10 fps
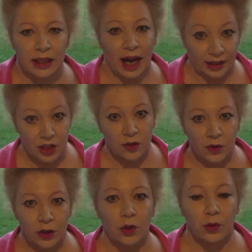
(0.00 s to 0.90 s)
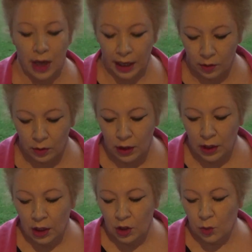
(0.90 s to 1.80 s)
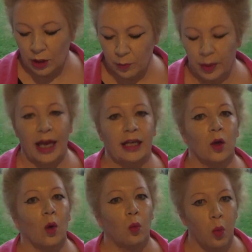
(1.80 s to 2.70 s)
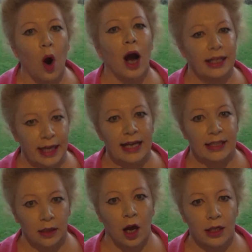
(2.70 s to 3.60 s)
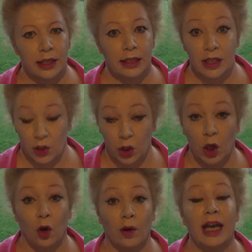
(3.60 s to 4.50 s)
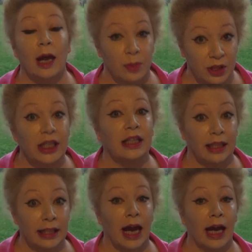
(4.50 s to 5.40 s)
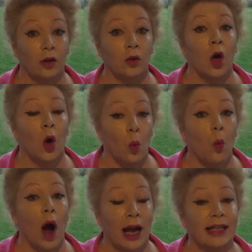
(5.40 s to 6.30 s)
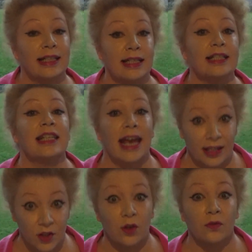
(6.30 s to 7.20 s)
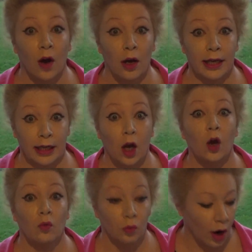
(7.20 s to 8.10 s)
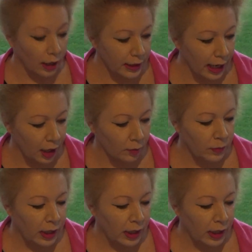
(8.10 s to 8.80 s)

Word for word: And this is for you, Gail, to explain why gaslighting is occurring and particularly, Gail, why it is intensifying right now.